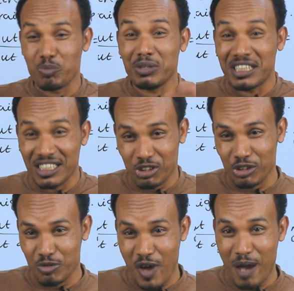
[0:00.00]
You're
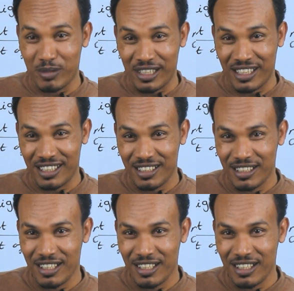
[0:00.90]
obedient to your family.